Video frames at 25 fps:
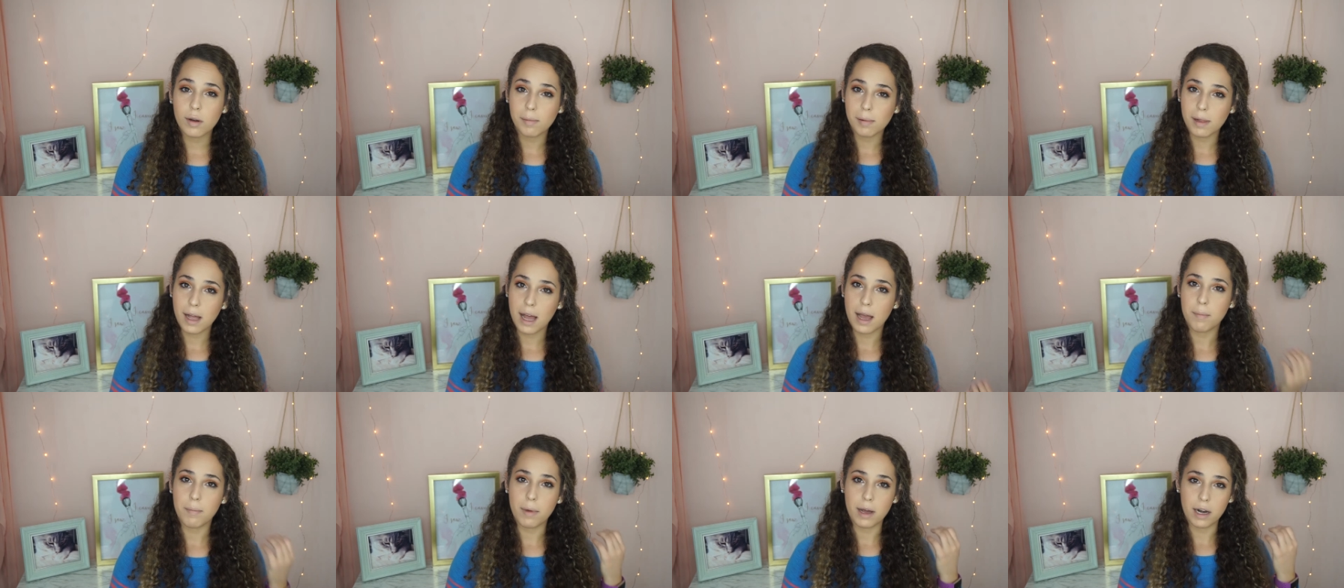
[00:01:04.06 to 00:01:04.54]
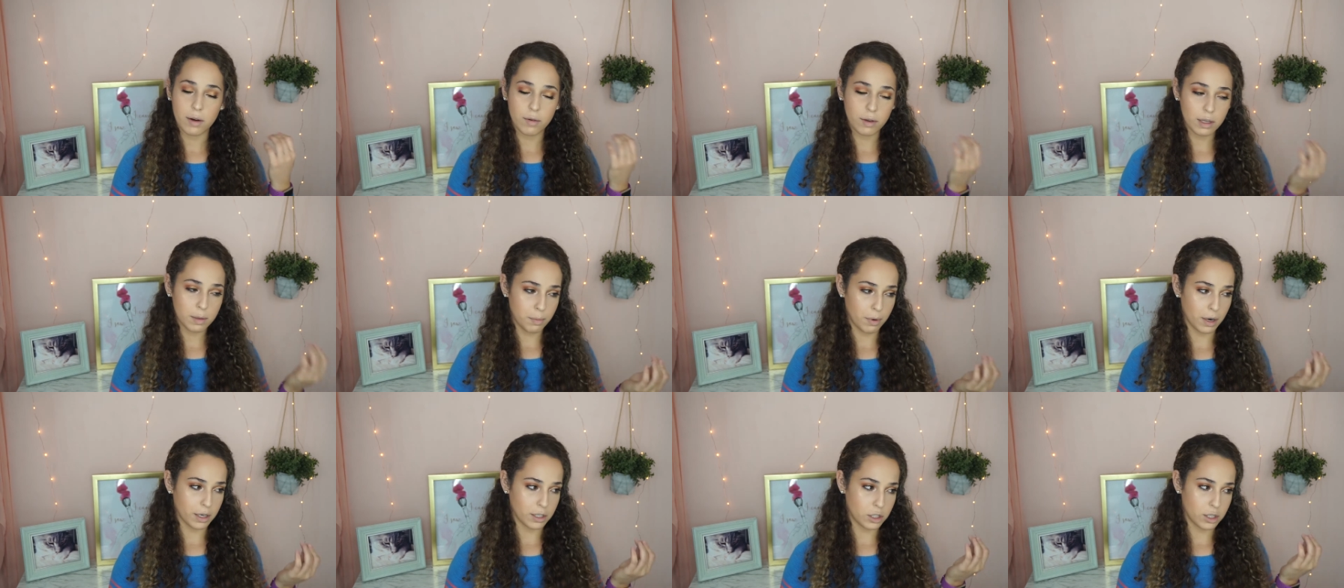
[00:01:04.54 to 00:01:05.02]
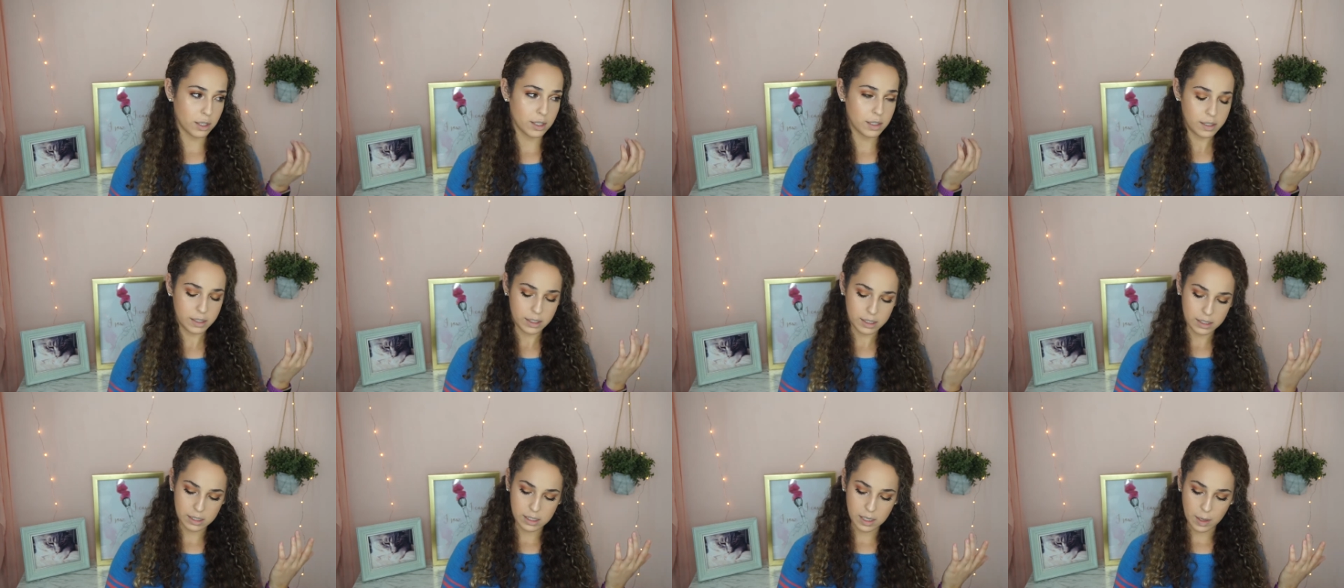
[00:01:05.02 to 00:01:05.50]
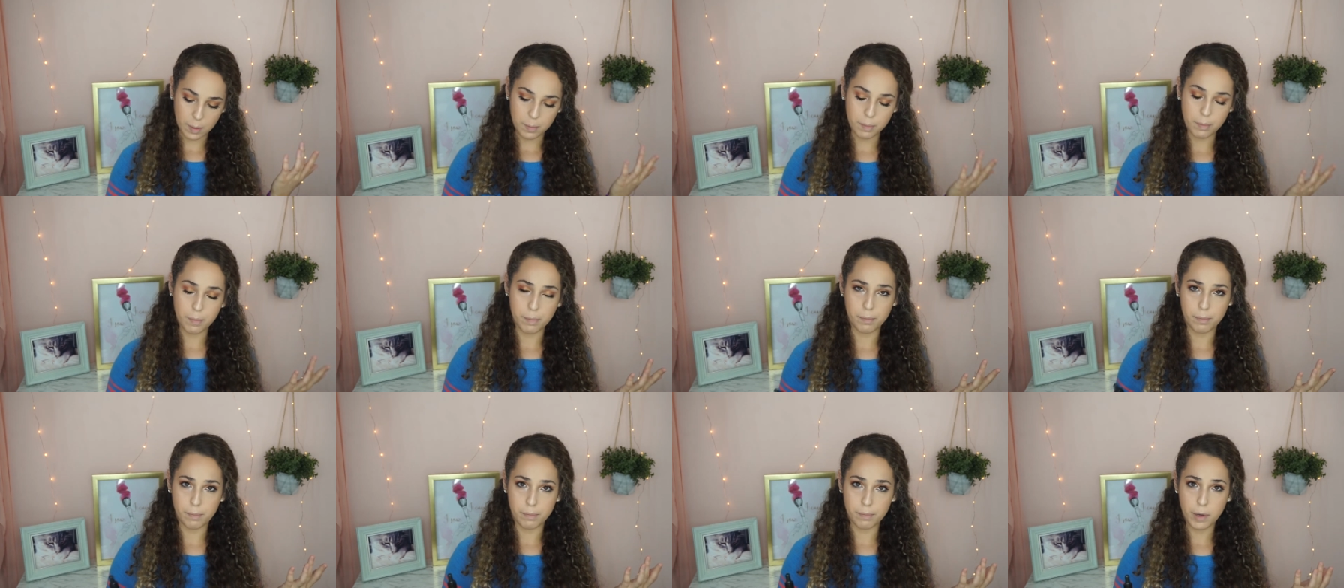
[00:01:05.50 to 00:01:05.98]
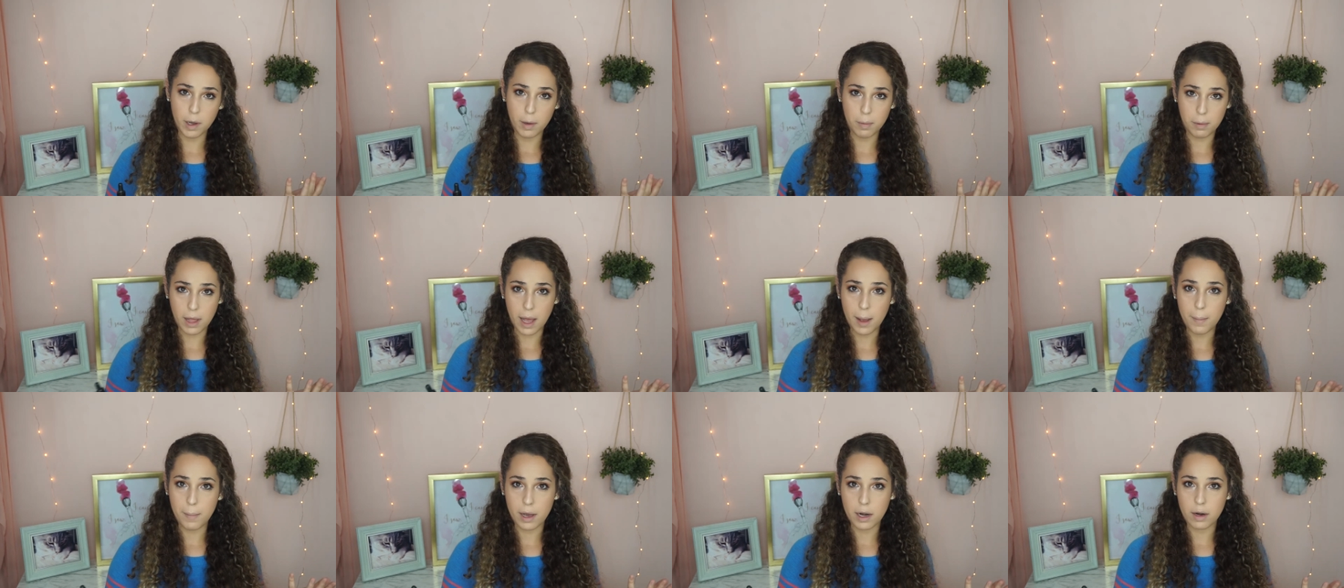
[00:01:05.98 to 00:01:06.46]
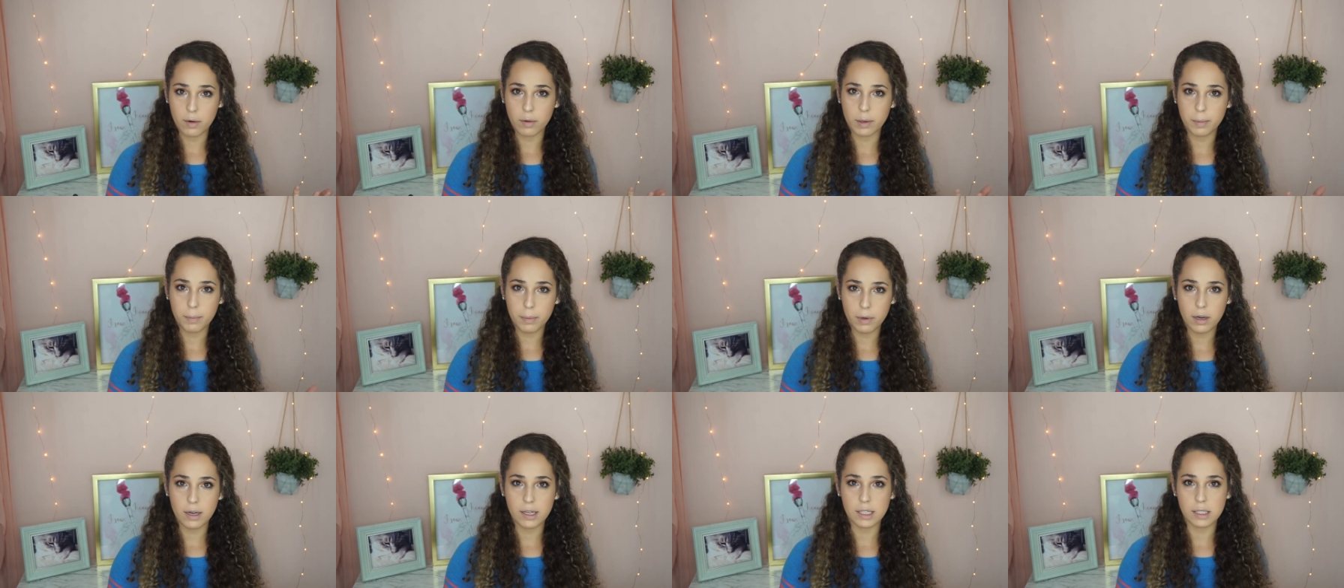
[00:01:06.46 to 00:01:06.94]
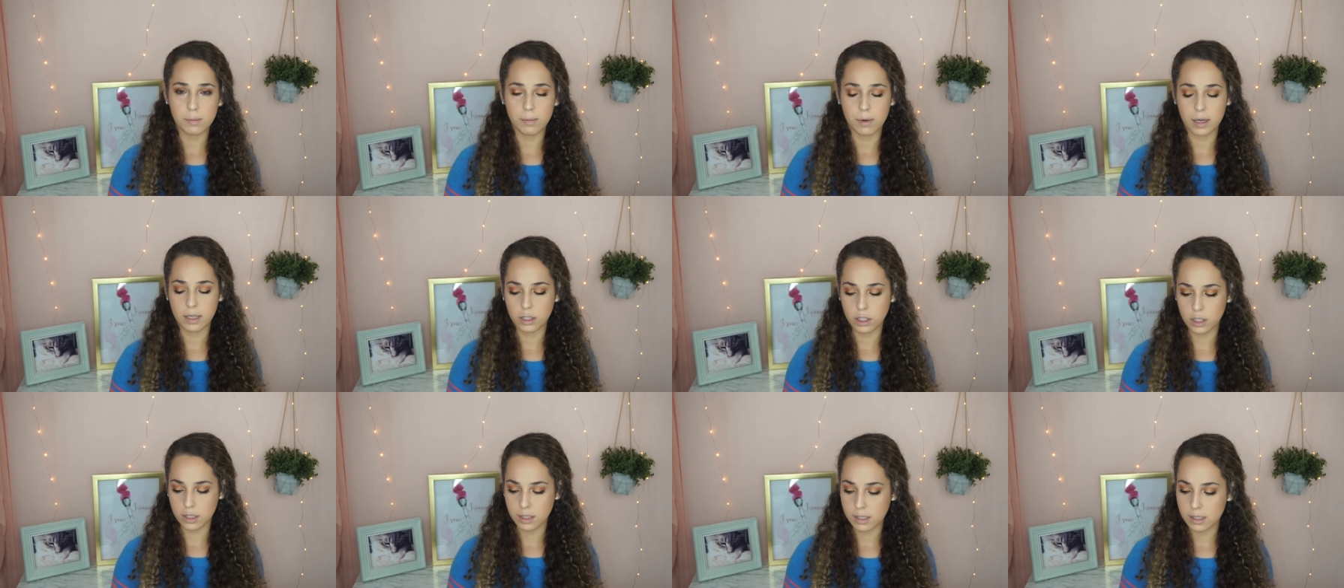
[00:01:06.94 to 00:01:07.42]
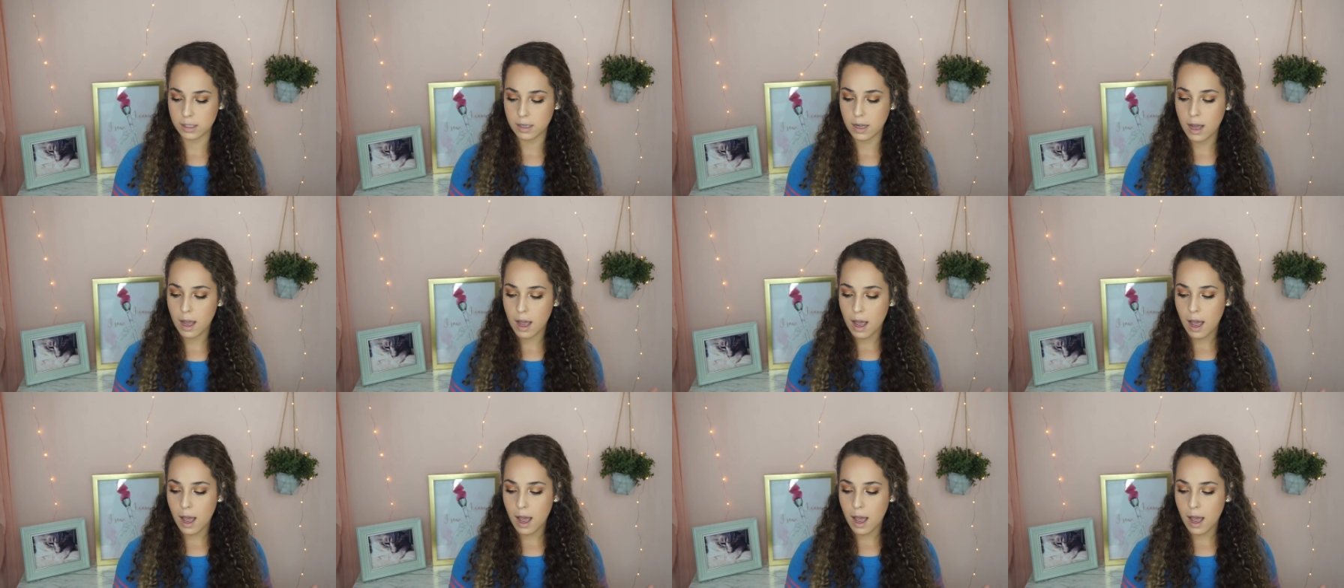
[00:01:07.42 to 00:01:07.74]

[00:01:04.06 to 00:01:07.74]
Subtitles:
apply better with brushes and some apply better with beauty sponges.